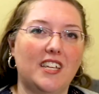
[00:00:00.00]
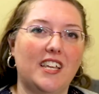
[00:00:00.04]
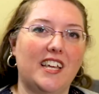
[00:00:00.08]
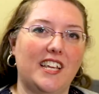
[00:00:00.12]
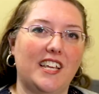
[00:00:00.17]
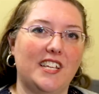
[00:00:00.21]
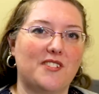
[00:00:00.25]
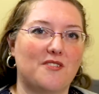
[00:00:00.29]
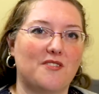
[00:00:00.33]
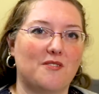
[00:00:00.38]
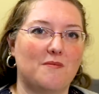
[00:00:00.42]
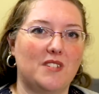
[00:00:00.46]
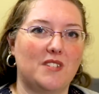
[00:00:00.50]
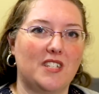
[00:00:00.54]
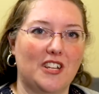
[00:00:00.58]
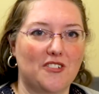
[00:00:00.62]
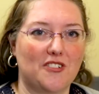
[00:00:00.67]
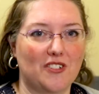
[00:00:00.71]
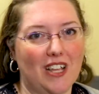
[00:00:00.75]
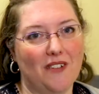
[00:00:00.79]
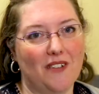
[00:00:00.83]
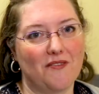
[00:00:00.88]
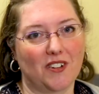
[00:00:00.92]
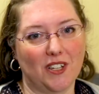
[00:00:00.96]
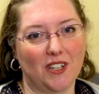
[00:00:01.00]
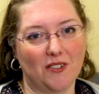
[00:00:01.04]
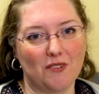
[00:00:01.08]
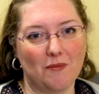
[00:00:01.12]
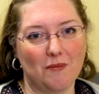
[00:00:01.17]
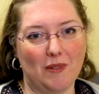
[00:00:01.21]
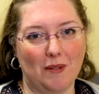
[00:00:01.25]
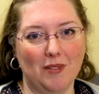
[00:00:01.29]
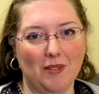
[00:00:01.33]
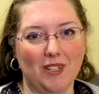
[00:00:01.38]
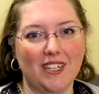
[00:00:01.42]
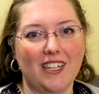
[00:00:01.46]
he's from the Central African
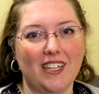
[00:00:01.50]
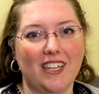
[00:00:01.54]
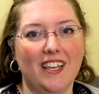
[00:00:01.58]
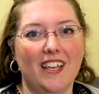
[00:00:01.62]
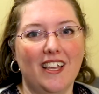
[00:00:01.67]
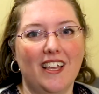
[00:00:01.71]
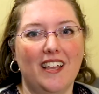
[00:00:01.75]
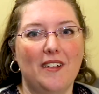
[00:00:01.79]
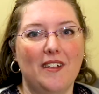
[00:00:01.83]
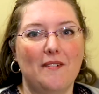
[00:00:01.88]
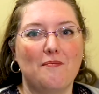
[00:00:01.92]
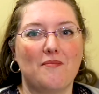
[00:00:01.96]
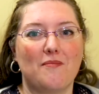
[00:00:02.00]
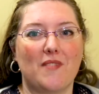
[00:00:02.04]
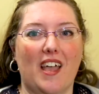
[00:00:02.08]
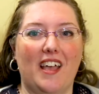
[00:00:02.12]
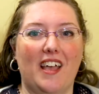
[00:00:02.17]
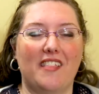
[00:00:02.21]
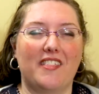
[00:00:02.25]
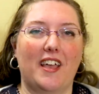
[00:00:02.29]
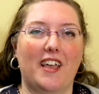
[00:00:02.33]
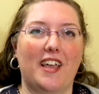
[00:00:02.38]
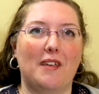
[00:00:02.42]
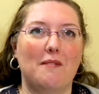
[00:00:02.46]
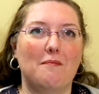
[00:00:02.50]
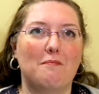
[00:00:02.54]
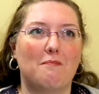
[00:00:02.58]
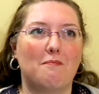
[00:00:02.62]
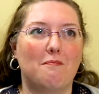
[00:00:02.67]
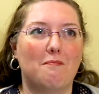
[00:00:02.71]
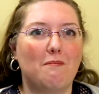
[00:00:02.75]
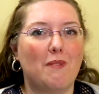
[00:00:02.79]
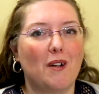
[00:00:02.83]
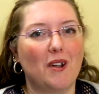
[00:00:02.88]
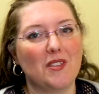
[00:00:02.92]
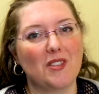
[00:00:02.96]
Republic, and they
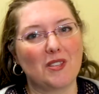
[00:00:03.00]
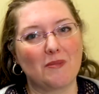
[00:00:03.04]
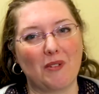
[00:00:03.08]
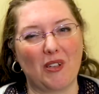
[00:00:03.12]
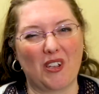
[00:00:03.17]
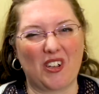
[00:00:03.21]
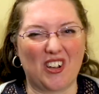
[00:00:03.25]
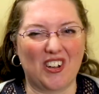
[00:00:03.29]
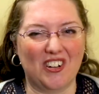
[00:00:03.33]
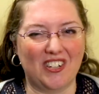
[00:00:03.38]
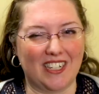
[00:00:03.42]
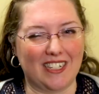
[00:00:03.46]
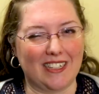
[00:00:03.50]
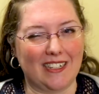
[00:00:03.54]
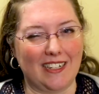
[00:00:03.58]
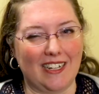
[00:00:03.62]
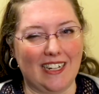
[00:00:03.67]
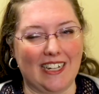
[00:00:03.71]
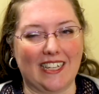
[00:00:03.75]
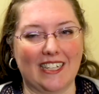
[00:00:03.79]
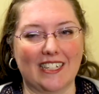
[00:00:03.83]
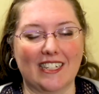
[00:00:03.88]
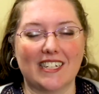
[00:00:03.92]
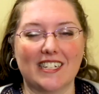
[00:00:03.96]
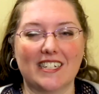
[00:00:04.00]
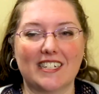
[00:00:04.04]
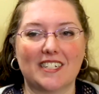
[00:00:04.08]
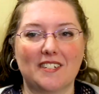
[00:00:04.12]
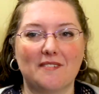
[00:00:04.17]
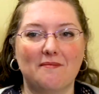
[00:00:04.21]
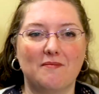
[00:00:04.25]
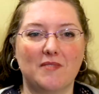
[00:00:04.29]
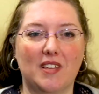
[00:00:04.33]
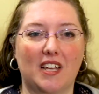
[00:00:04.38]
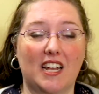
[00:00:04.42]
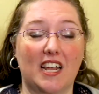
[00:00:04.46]
both spoke only a little English,
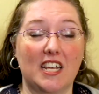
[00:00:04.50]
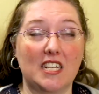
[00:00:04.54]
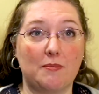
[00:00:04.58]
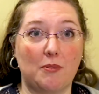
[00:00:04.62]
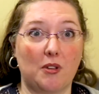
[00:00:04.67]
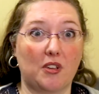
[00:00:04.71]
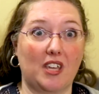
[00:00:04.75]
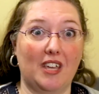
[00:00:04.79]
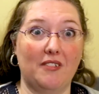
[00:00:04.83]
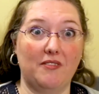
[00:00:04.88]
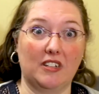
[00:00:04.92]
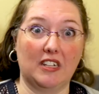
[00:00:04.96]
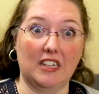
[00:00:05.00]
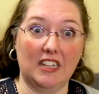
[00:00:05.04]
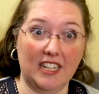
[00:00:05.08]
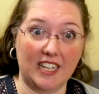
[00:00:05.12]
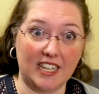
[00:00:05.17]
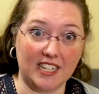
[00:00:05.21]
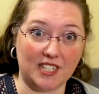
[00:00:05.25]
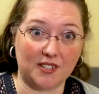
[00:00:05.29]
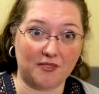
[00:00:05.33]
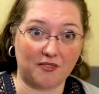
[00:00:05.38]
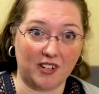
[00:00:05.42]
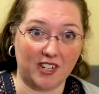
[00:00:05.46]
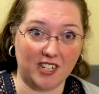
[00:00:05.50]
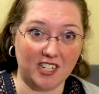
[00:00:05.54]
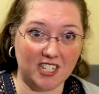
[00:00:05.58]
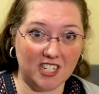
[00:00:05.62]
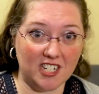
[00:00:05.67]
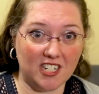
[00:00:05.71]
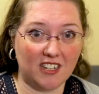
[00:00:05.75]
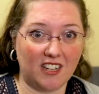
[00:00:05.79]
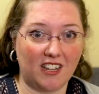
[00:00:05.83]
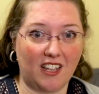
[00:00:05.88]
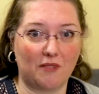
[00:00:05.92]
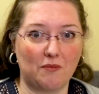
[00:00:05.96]
and I spoke even less
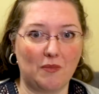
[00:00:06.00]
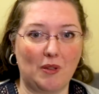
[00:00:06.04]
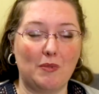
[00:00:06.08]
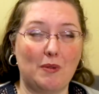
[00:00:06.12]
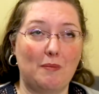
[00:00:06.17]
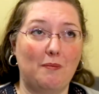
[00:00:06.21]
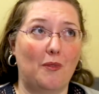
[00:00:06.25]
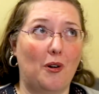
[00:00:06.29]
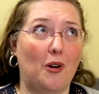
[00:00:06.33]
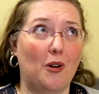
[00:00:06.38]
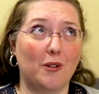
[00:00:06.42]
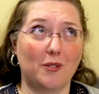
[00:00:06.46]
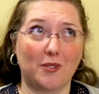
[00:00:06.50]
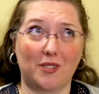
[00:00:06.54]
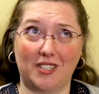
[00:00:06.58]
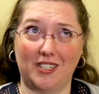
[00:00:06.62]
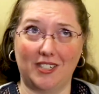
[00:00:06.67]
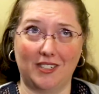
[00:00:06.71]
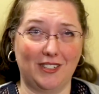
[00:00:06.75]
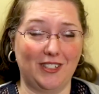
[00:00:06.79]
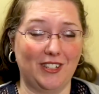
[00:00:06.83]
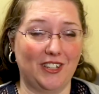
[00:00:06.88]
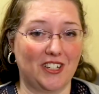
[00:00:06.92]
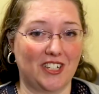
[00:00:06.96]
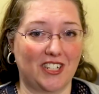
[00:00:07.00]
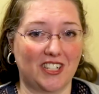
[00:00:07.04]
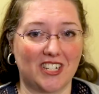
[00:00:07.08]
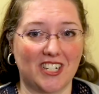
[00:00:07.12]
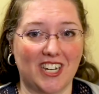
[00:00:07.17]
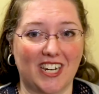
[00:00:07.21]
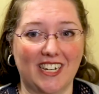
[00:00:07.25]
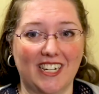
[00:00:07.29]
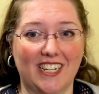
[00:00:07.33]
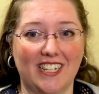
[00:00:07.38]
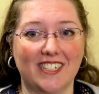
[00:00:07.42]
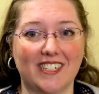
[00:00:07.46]
French, and we were all still learning
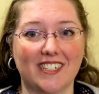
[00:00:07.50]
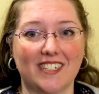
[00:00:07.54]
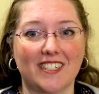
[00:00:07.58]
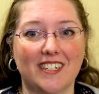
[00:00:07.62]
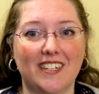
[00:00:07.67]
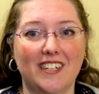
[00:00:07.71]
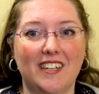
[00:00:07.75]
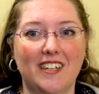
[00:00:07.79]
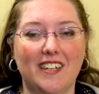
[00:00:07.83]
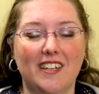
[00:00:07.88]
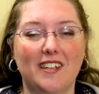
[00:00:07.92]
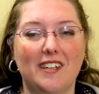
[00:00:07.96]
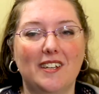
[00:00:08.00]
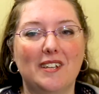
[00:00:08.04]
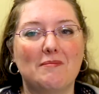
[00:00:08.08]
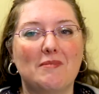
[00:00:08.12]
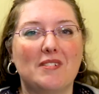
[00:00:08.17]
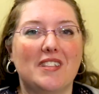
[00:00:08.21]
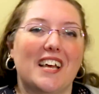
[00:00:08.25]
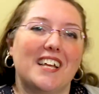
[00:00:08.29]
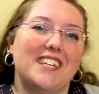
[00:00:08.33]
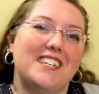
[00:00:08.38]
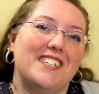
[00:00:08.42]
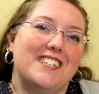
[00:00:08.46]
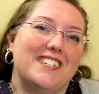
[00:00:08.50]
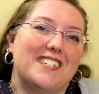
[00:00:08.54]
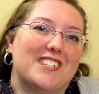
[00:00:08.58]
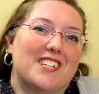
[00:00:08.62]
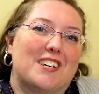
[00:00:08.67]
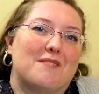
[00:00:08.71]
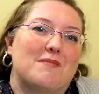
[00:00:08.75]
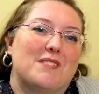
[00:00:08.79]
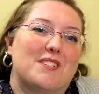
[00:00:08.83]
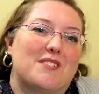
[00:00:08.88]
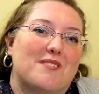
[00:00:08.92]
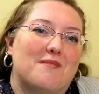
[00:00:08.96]
Chinese. But that didn't
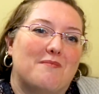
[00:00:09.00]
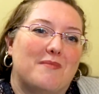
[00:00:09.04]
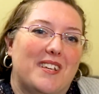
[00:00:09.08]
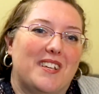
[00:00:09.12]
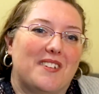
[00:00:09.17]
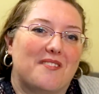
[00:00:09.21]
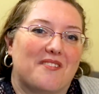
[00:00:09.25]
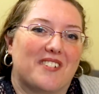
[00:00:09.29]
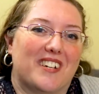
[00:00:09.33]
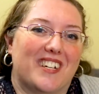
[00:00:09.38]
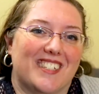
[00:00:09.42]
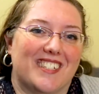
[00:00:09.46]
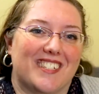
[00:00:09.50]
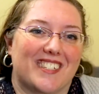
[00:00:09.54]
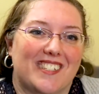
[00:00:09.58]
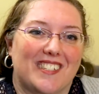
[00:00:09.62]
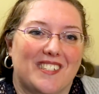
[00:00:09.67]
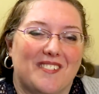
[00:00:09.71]
stop us from being friends.